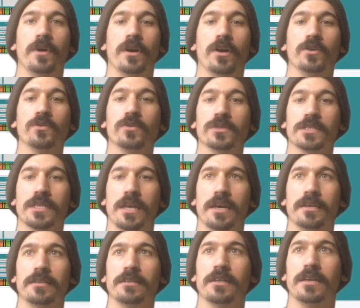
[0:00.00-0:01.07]
a Google
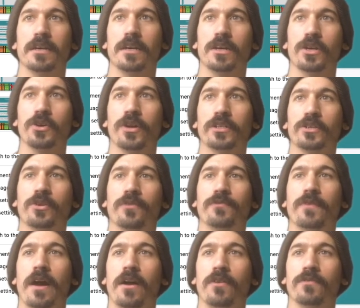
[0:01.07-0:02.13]
Slide. You're going to have to go to
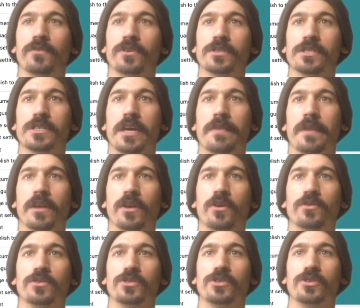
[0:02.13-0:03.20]
File first and then
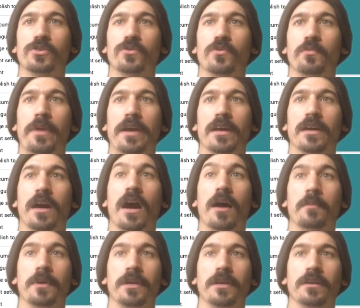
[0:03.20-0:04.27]
go to Make a
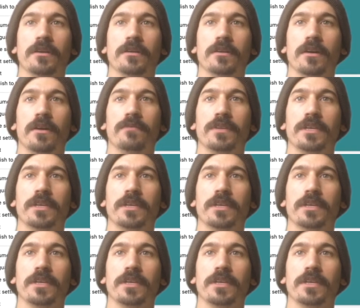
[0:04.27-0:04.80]
Copy of the